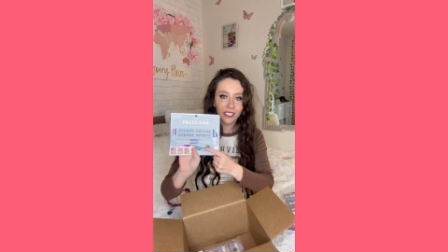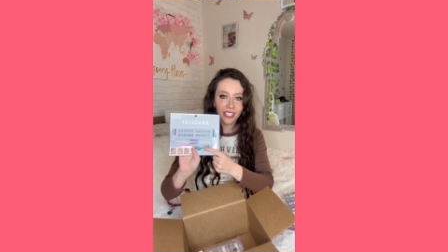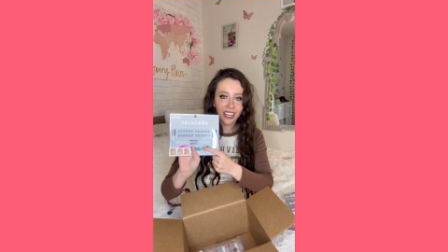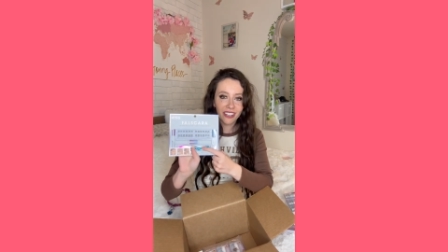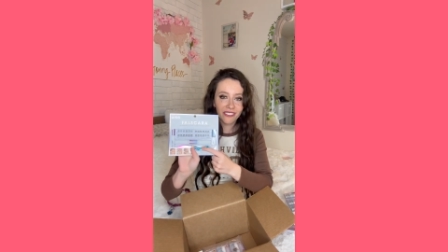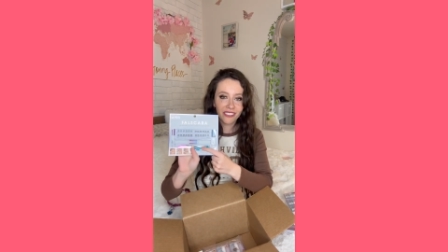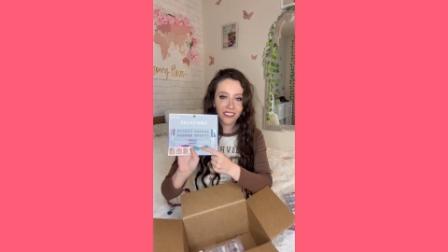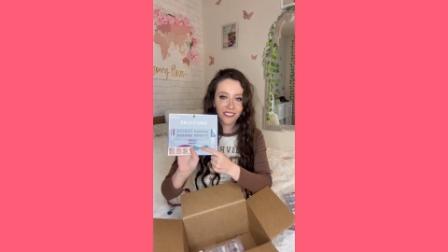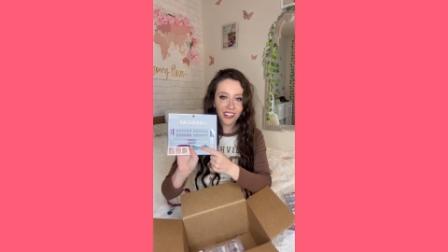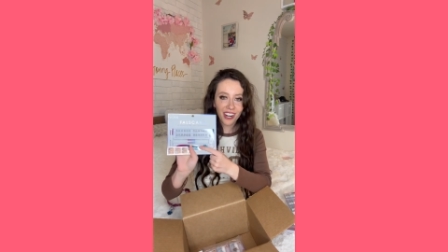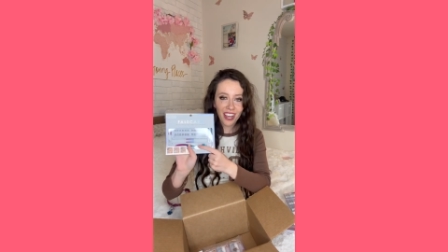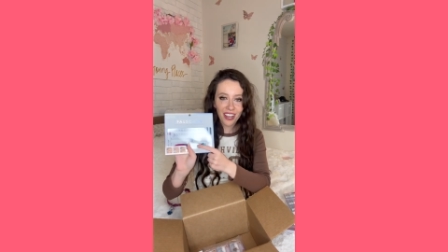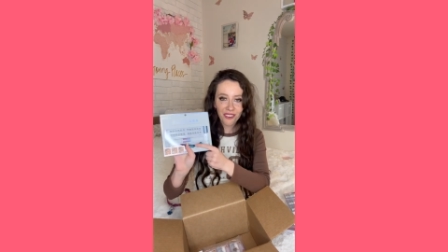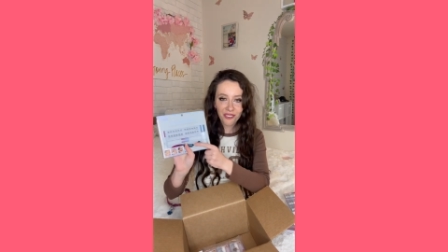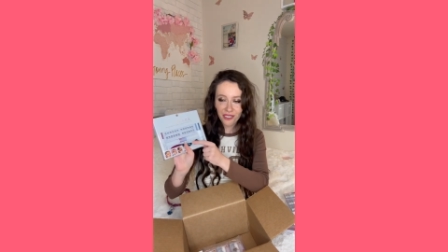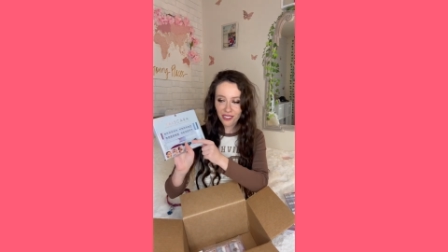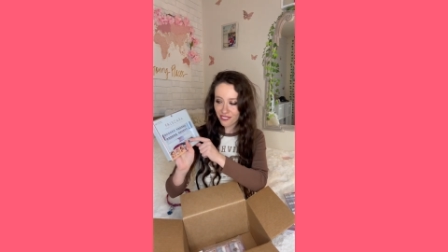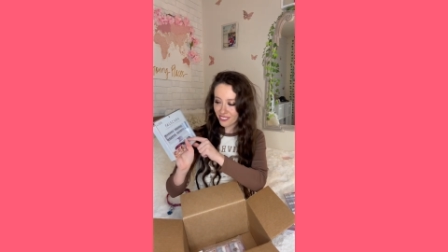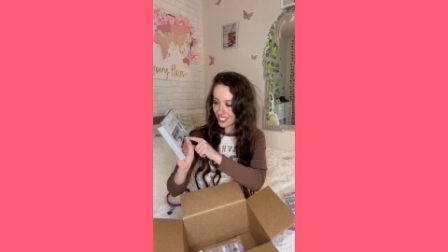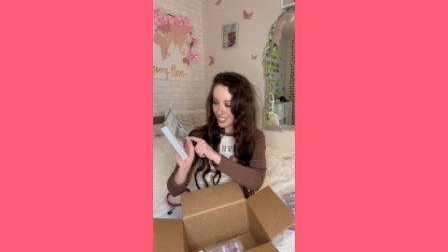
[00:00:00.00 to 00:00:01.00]
I've never had
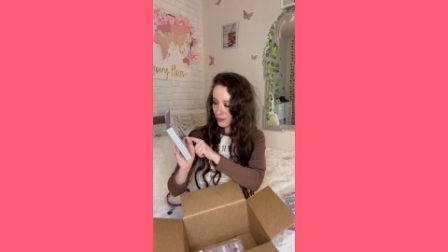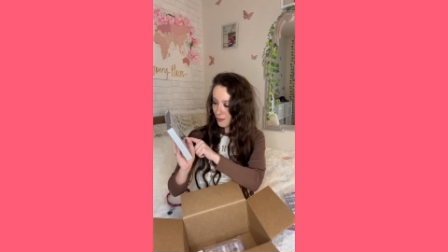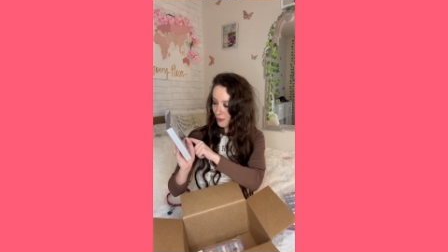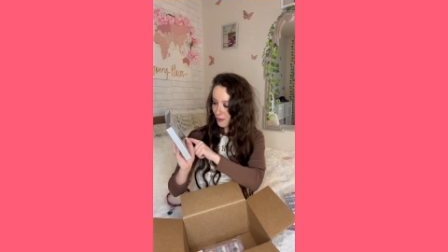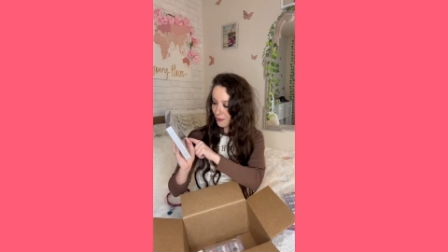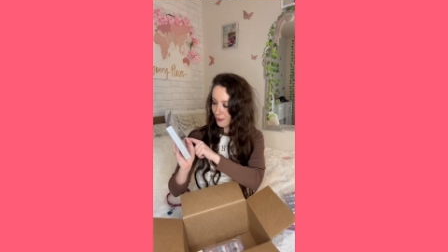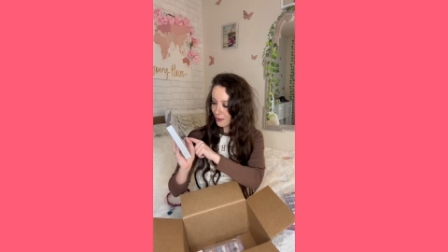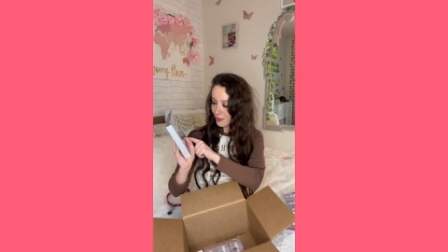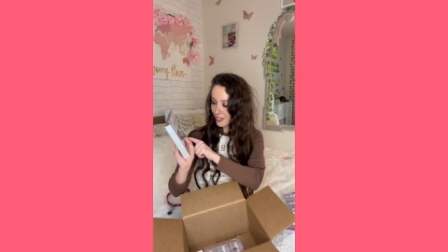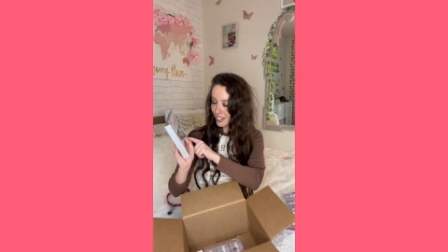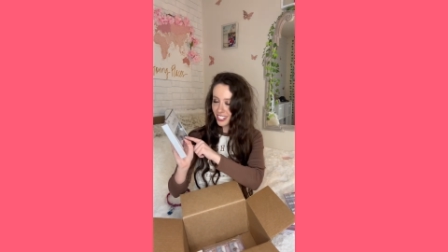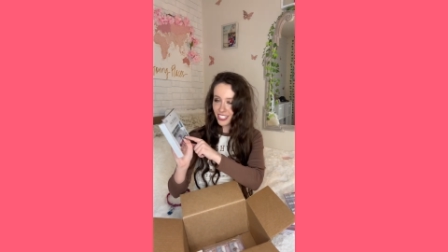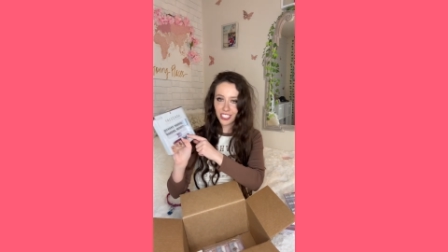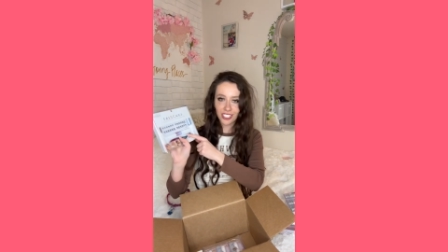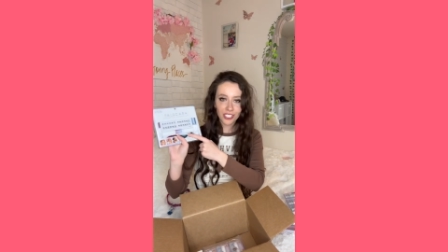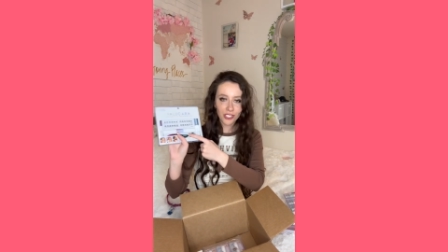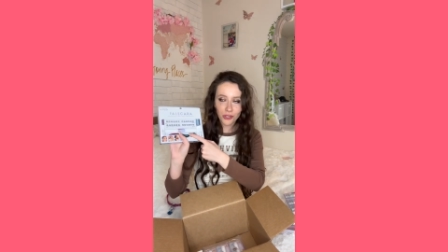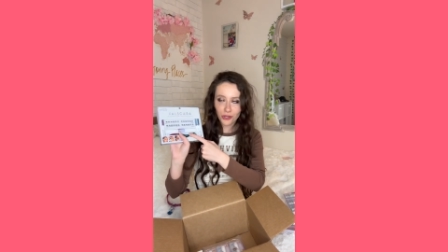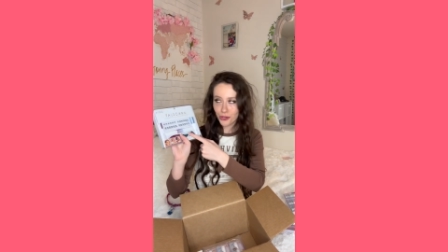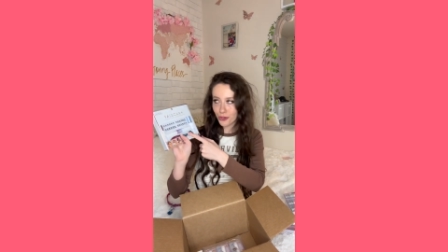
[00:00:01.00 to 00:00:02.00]
one of these before. I just
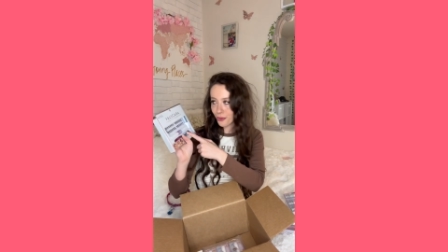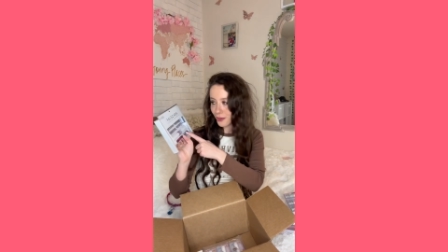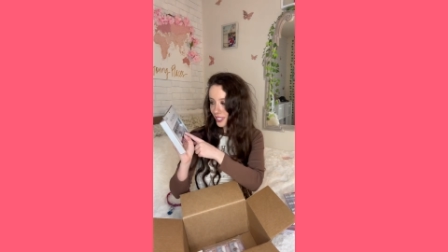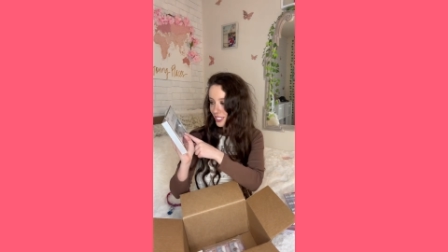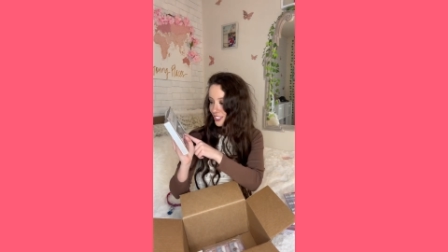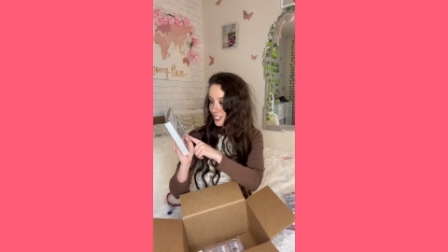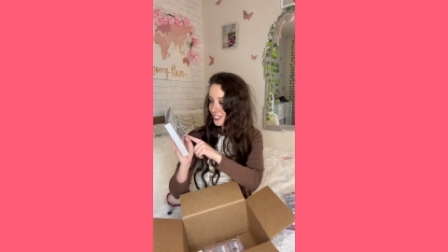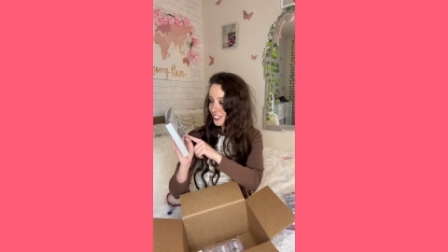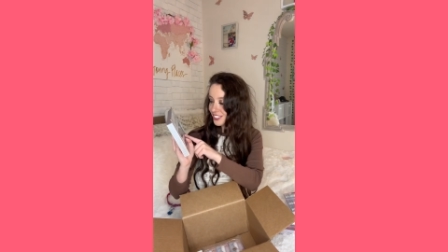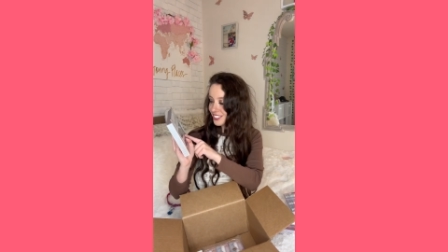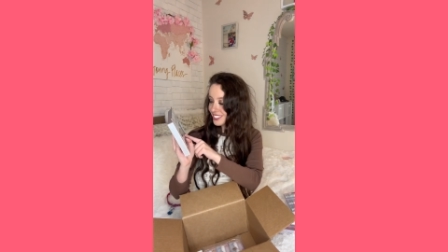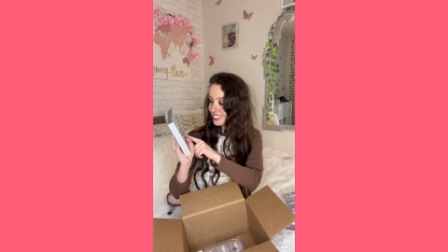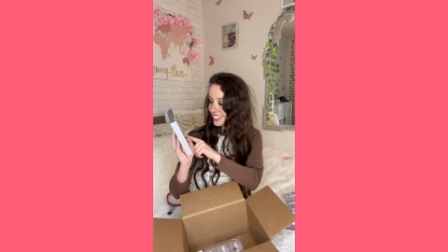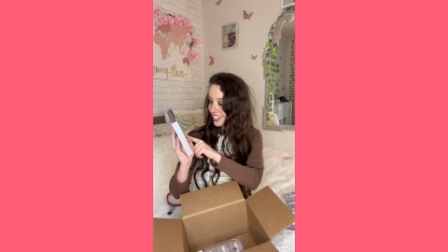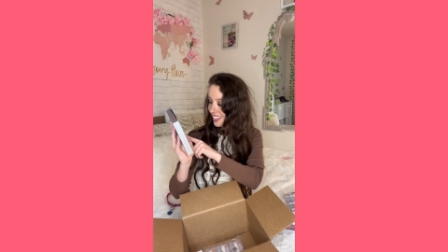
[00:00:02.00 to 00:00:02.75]
use tweezers.